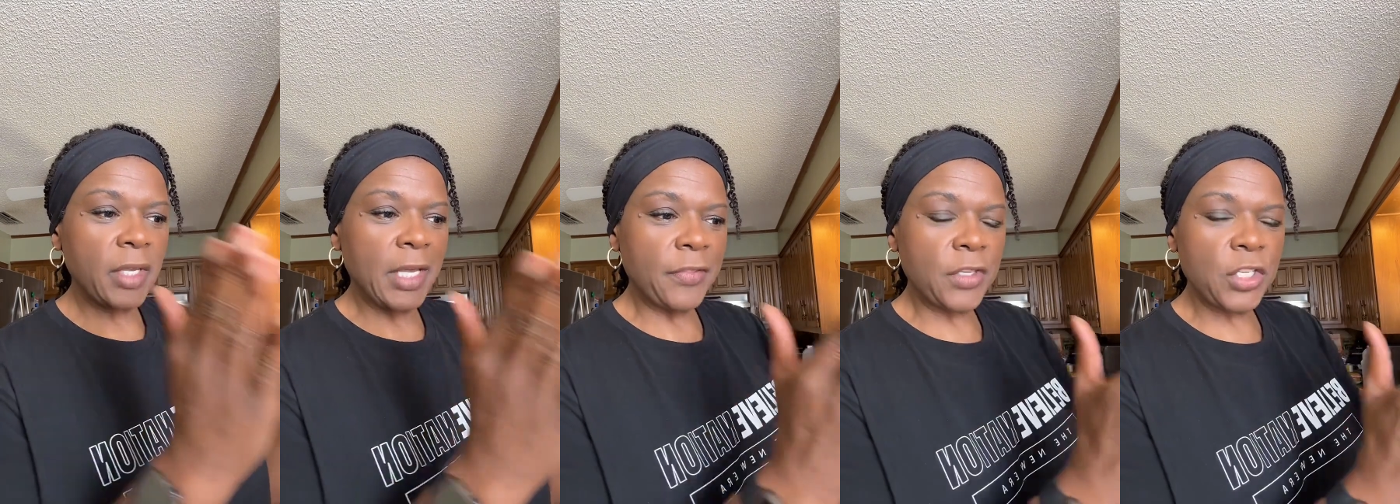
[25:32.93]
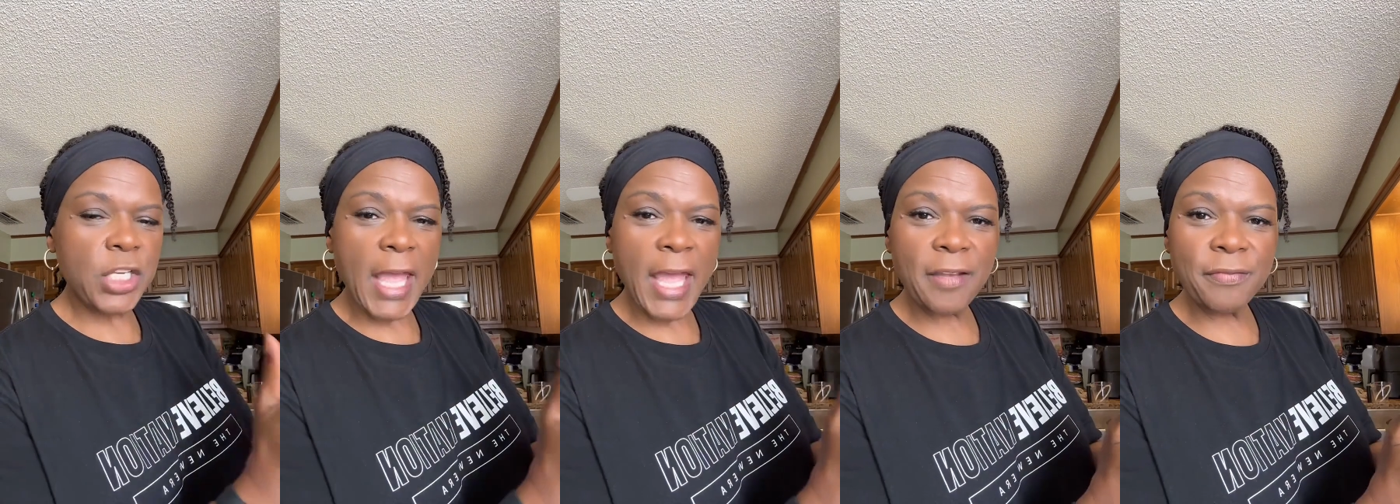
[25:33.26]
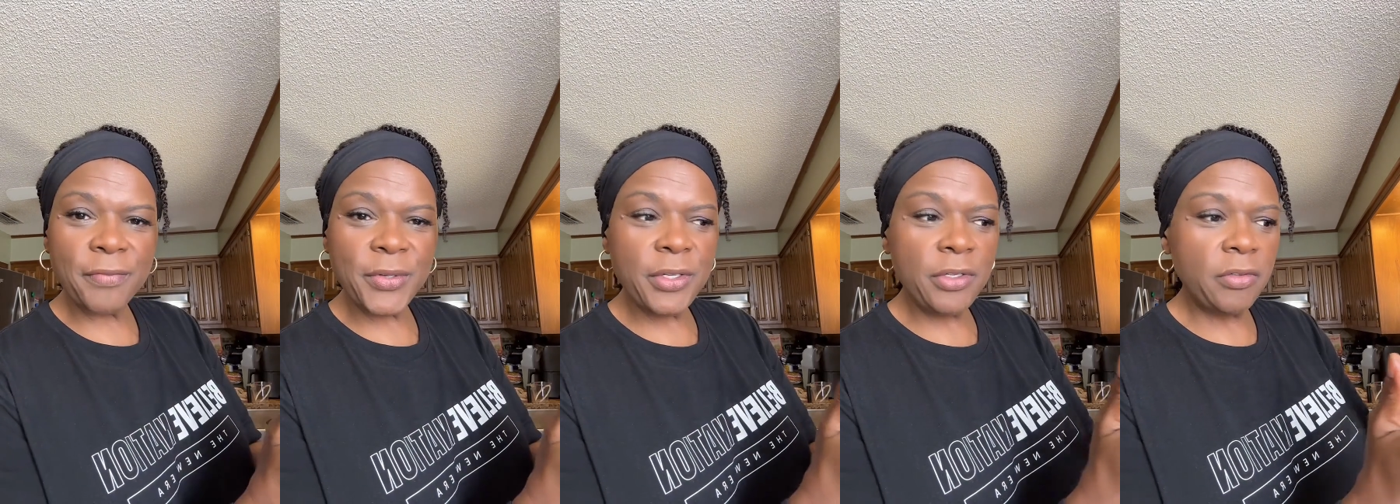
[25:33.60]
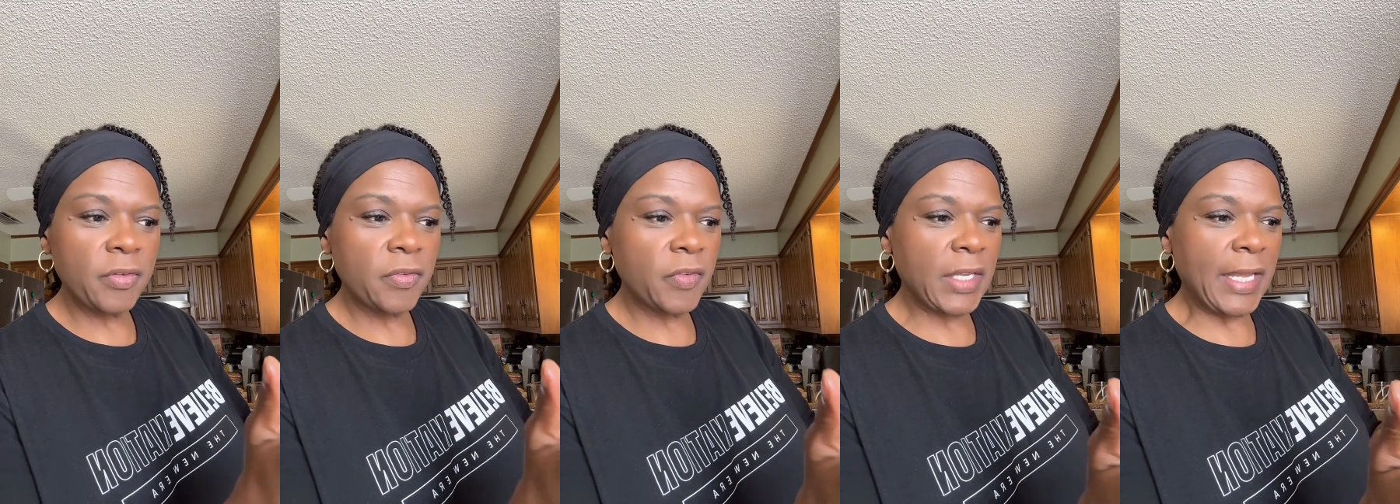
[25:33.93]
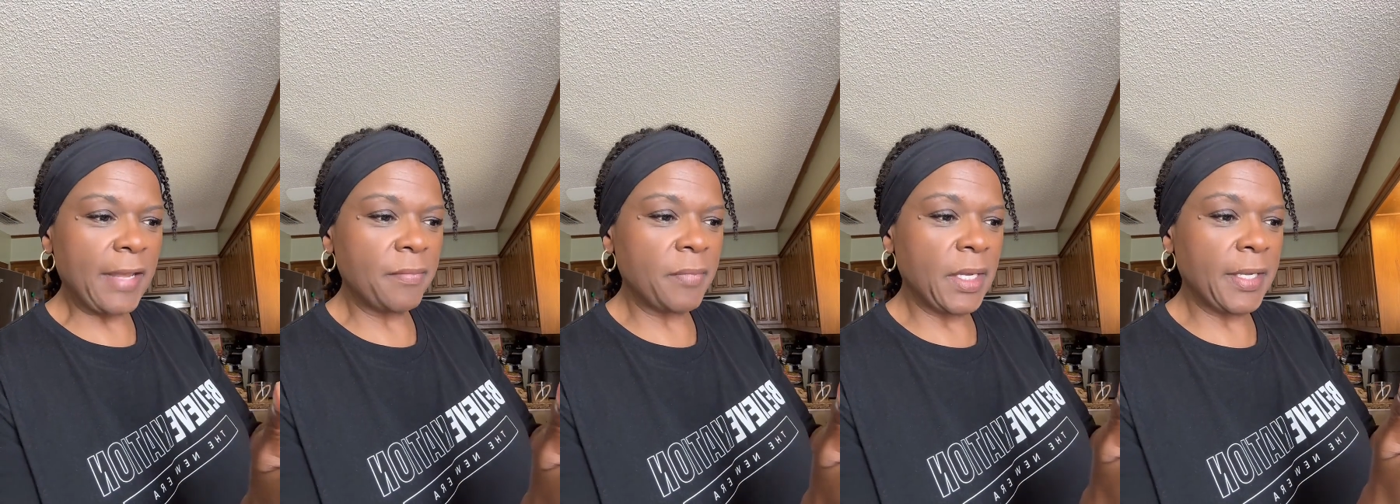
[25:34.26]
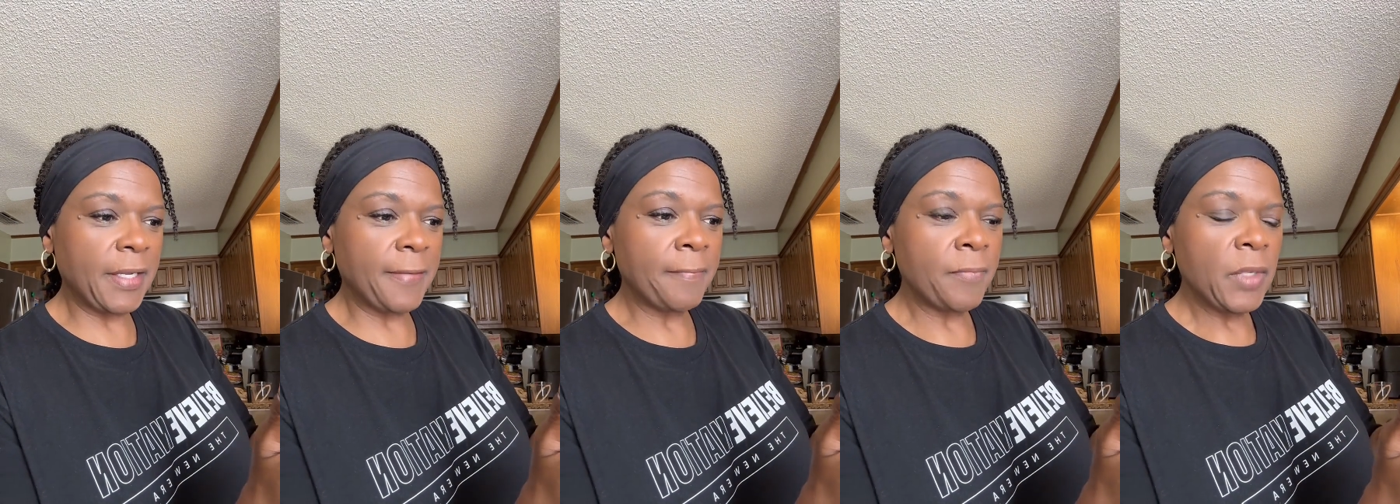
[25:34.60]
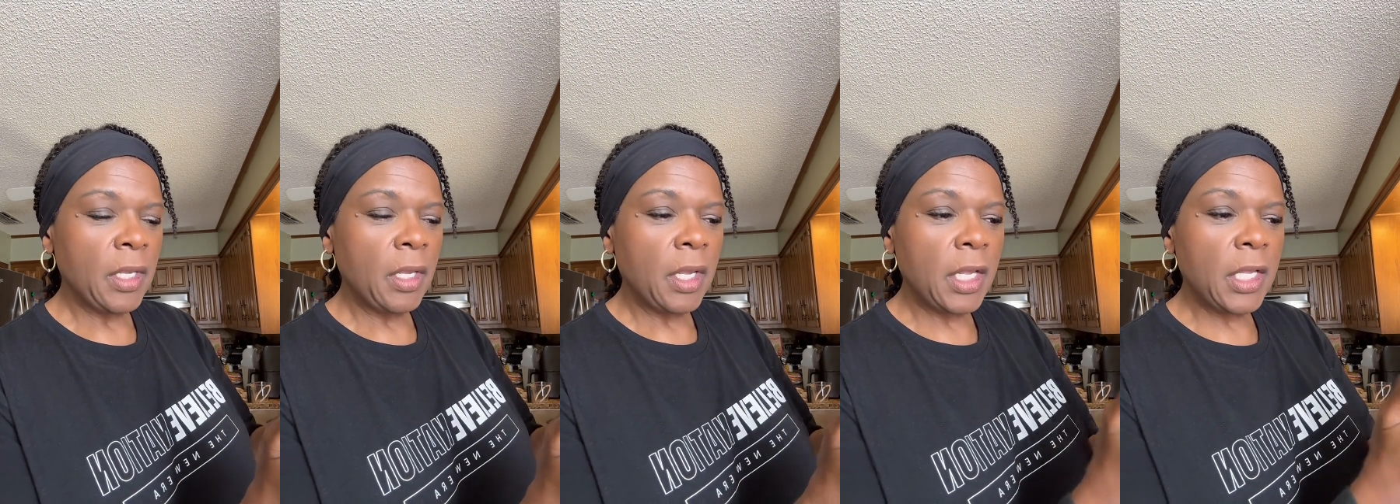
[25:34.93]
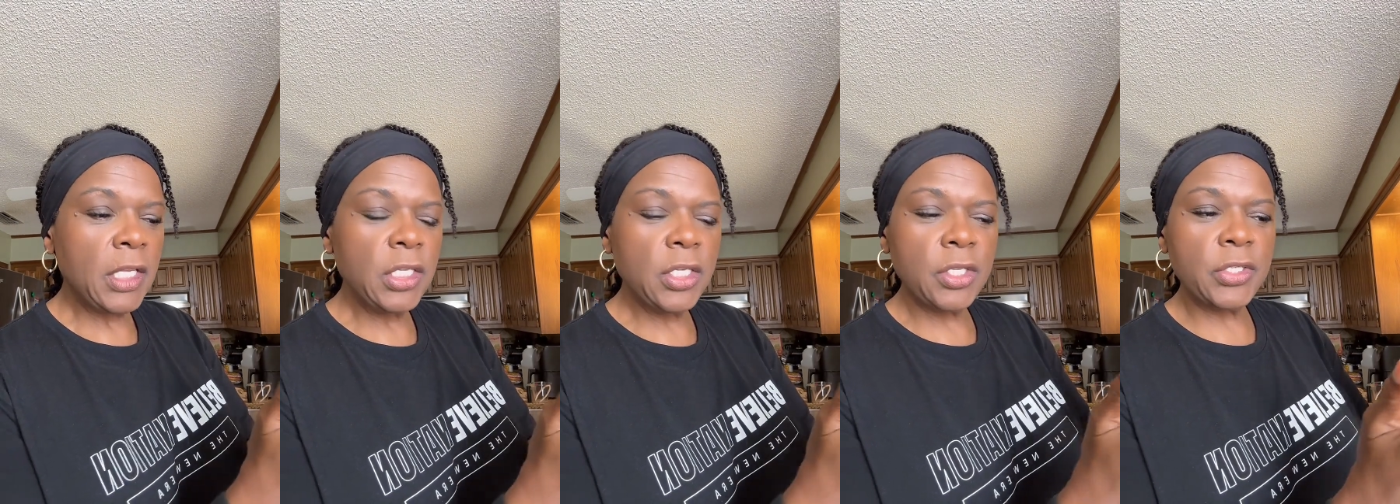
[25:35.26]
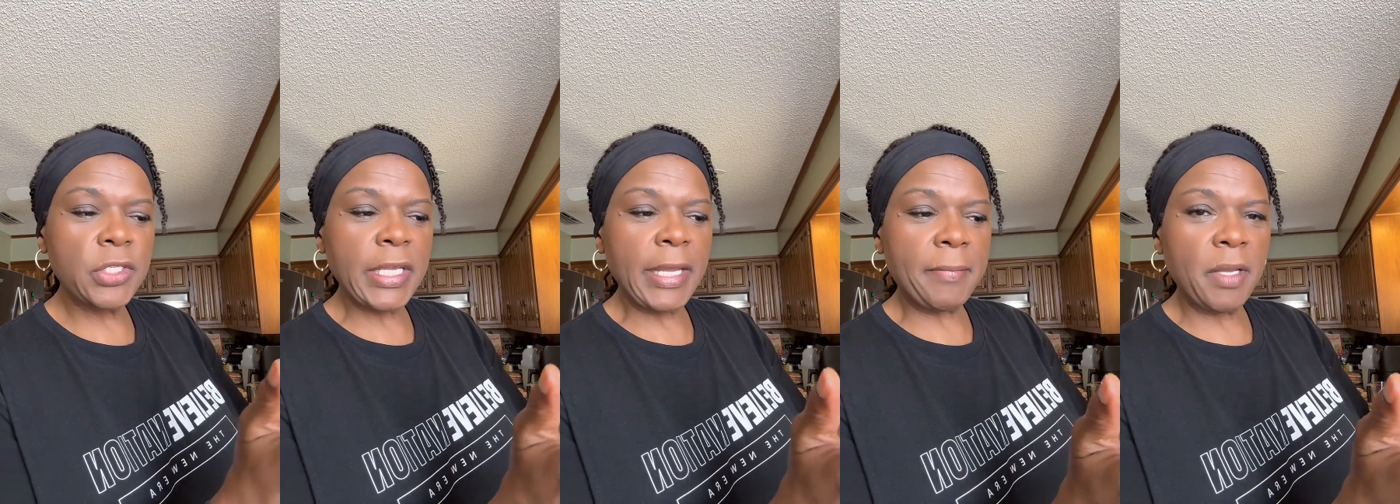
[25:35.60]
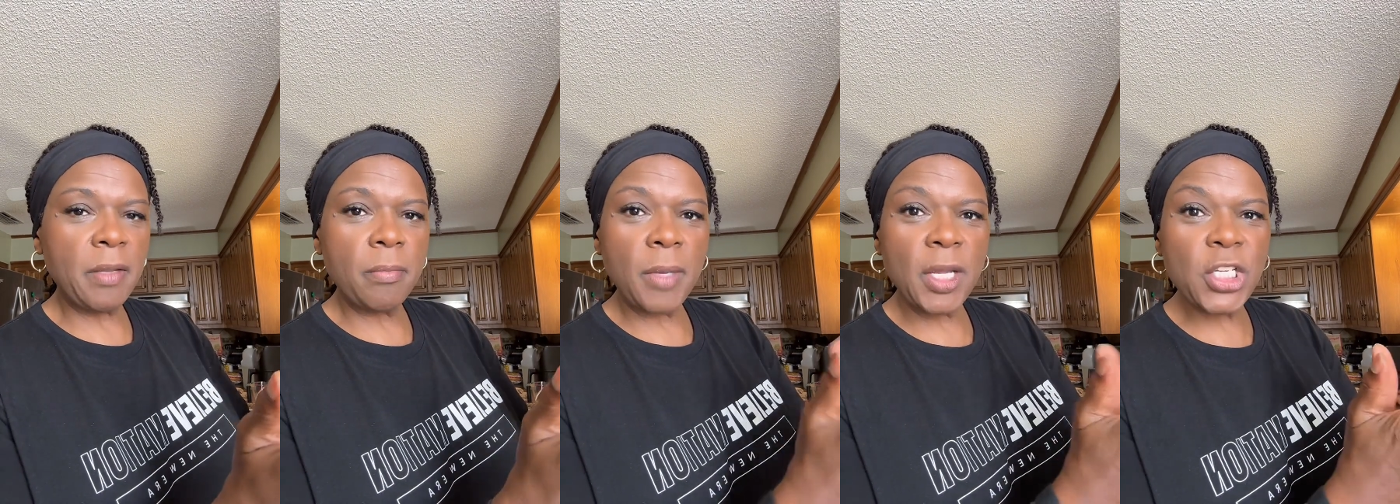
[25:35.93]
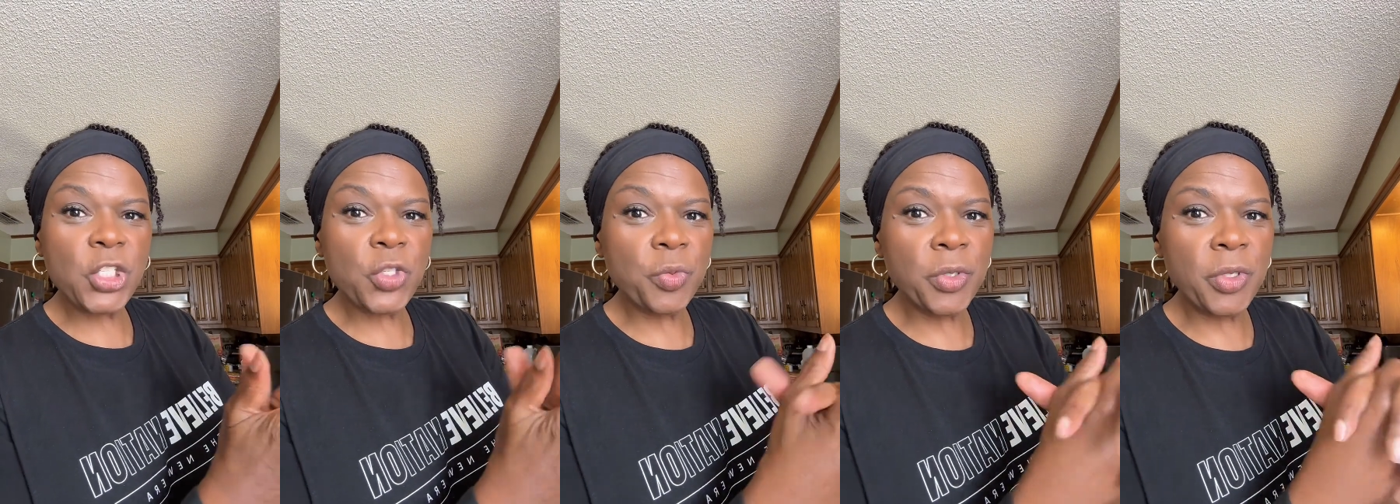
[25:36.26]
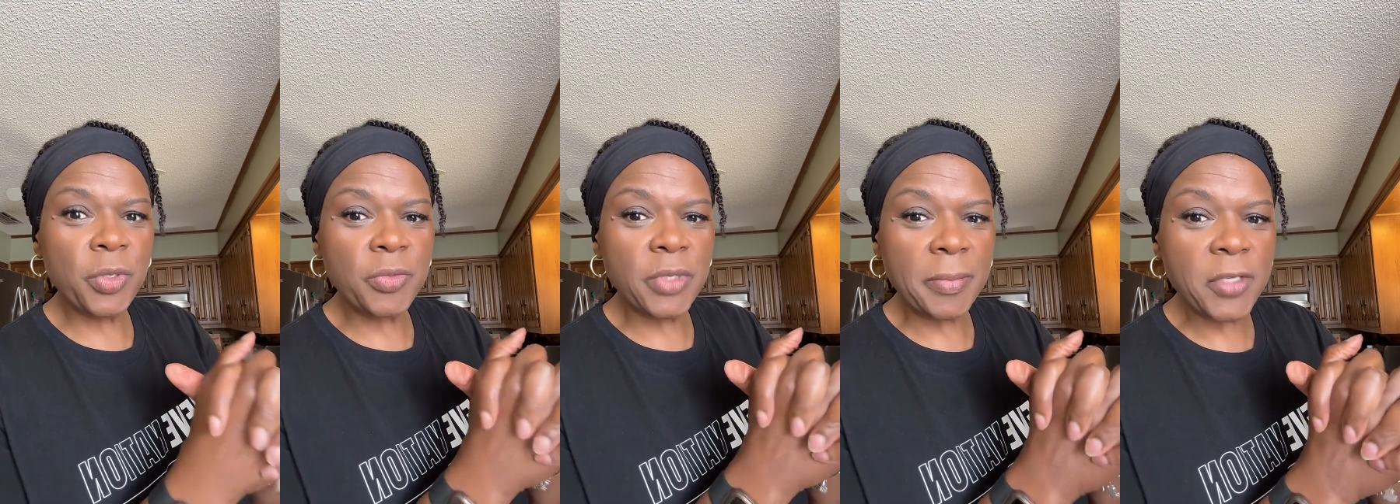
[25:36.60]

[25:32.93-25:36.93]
Got the jackfruit, got my onions, got my mushrooms.